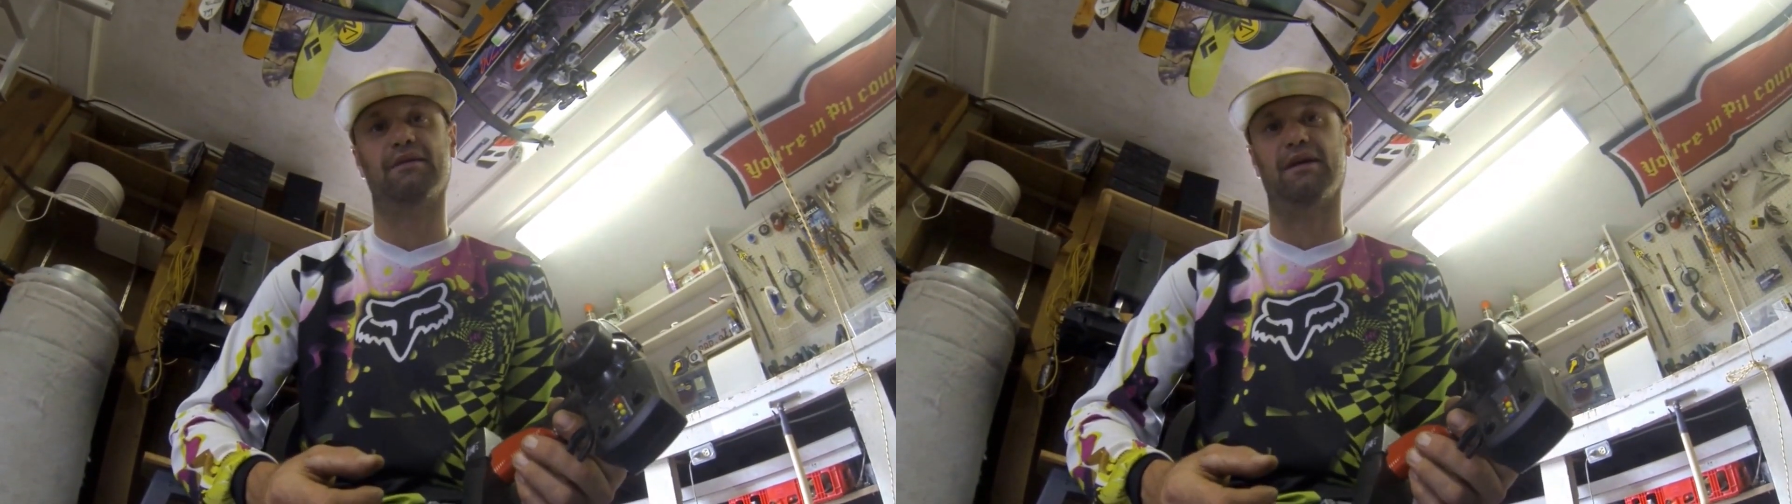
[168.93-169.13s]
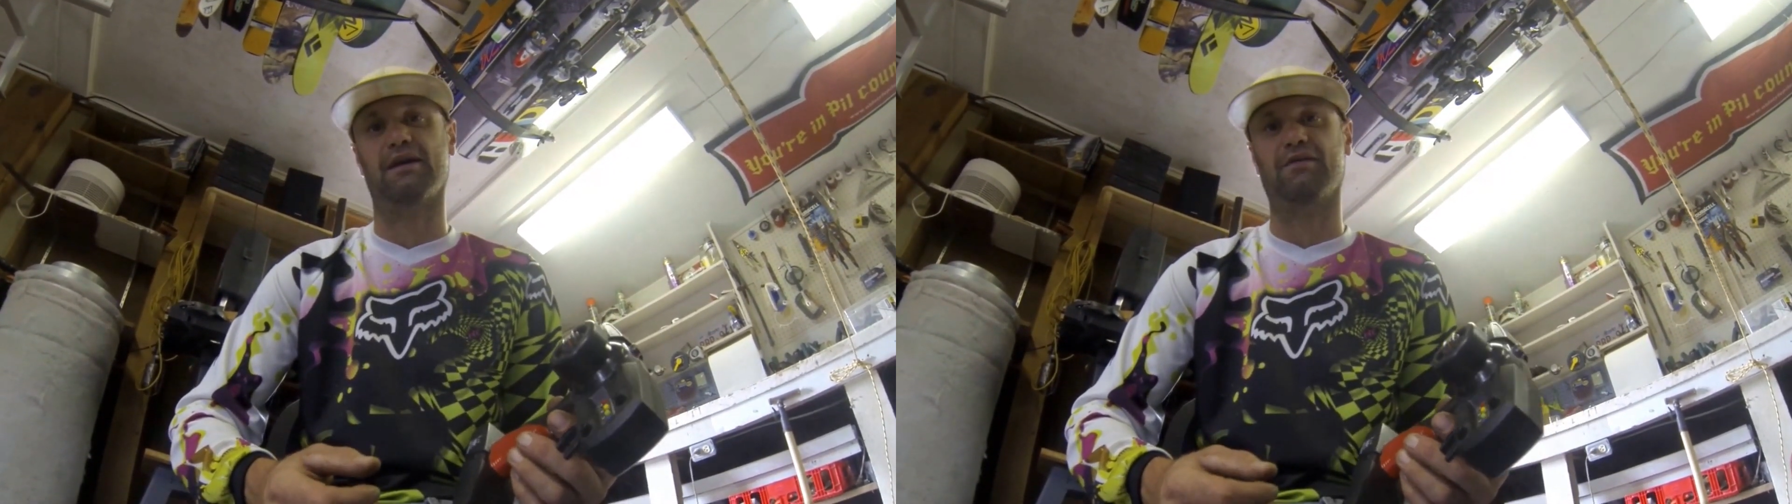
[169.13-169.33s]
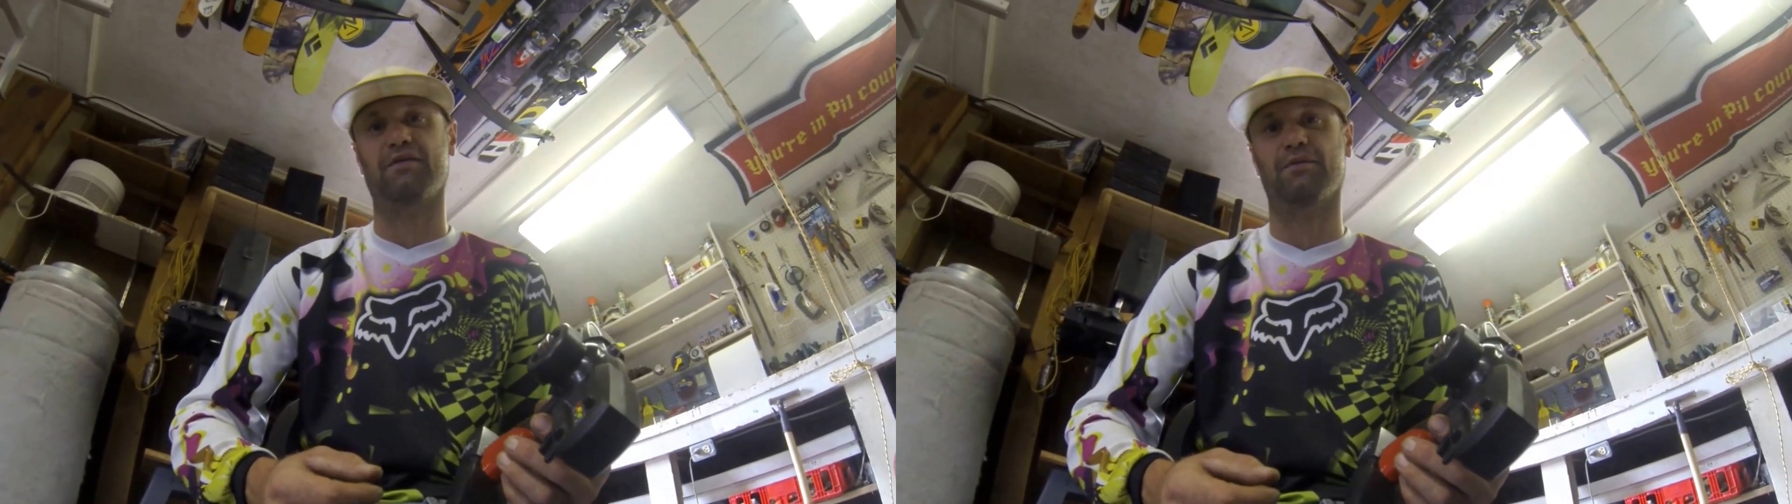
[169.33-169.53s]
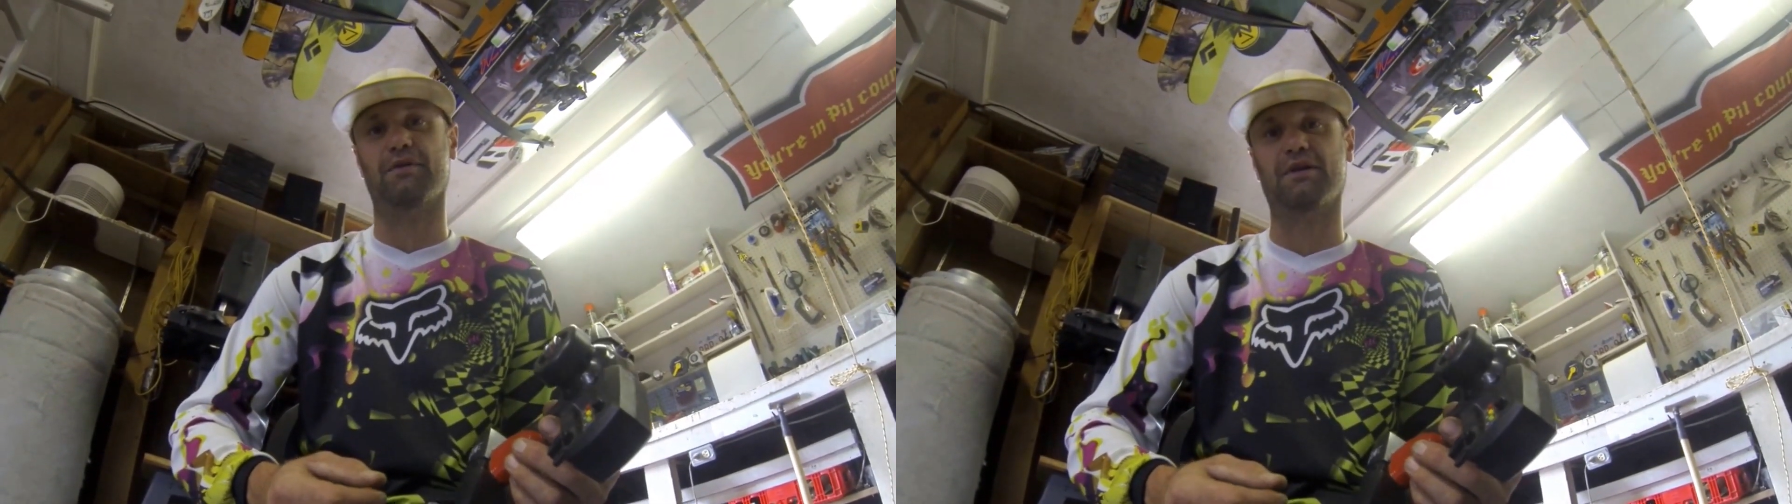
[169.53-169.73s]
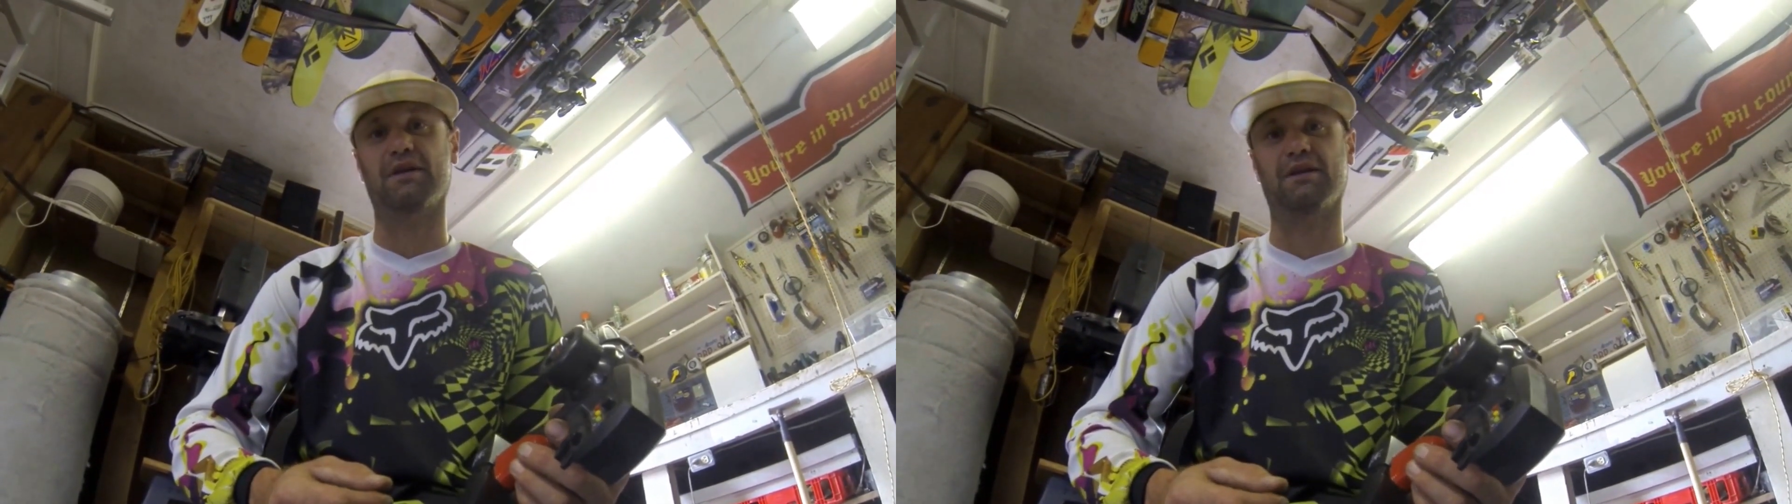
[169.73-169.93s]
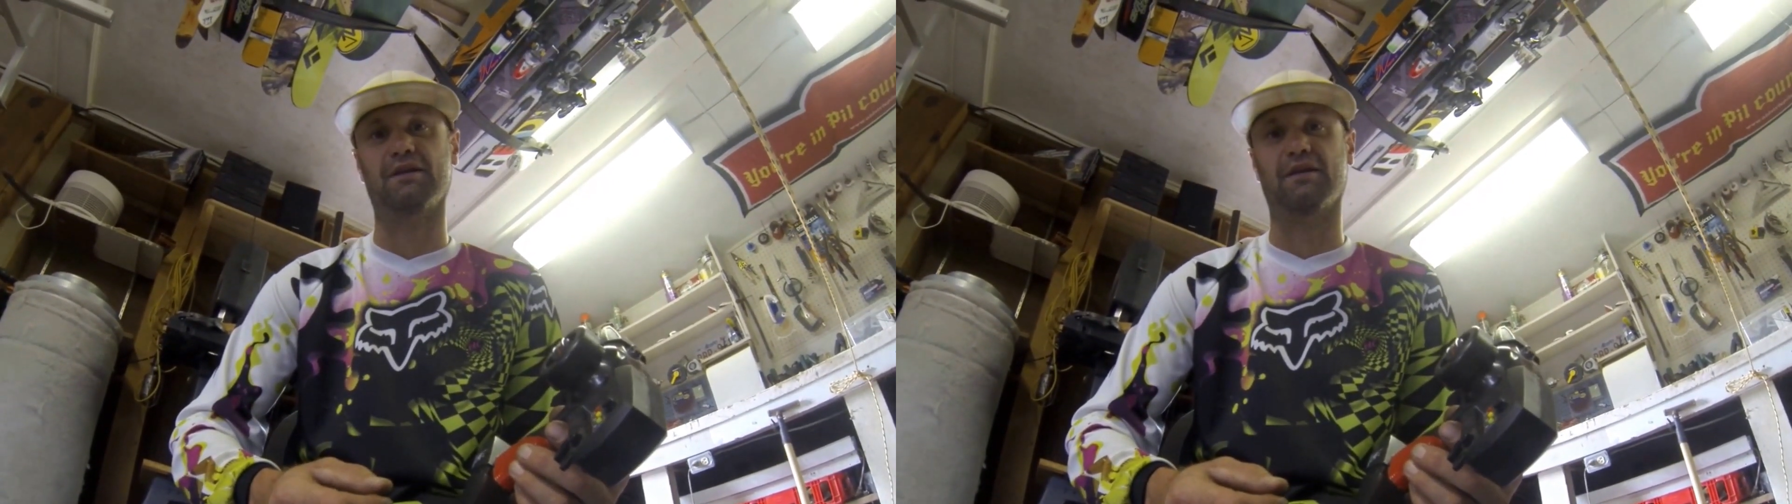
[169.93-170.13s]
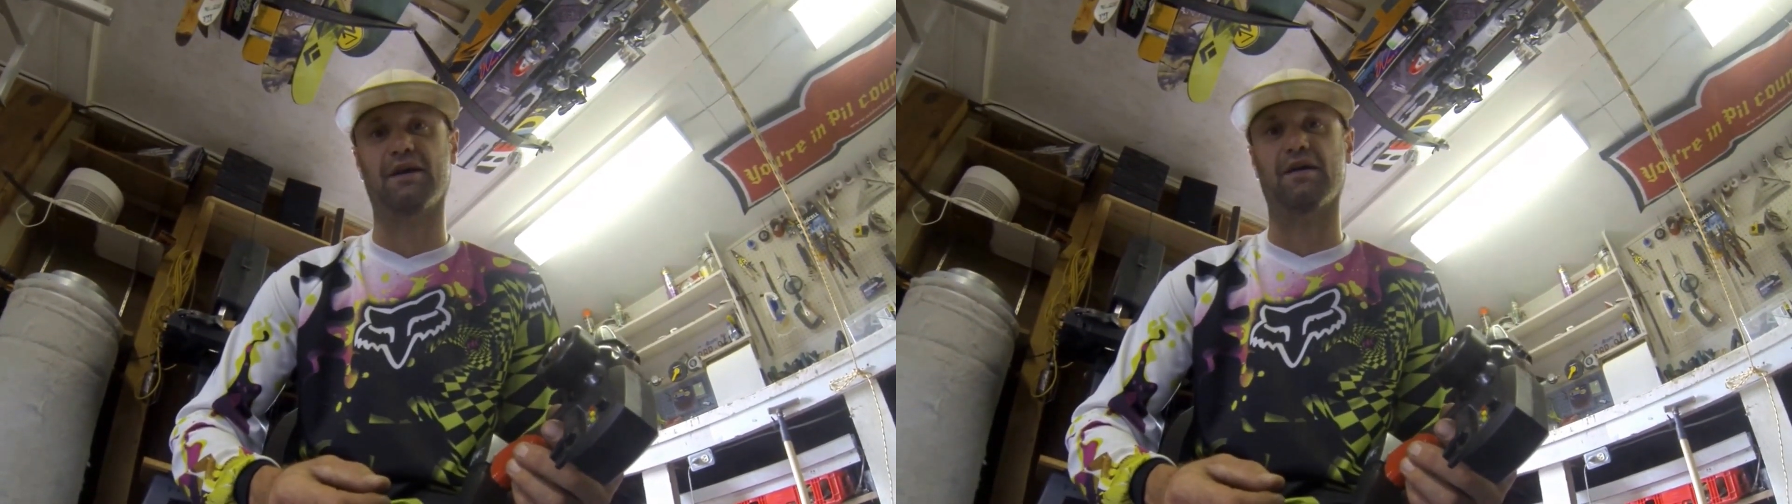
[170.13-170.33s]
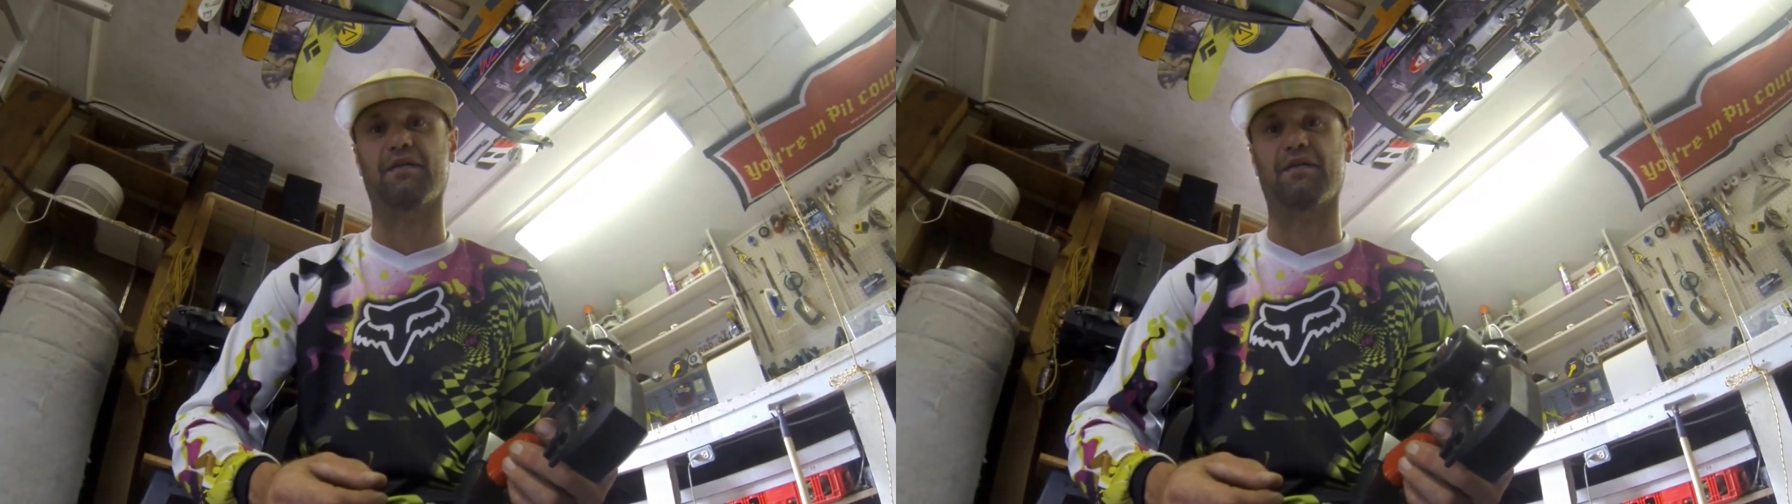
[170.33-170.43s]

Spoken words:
and if you want to get into that,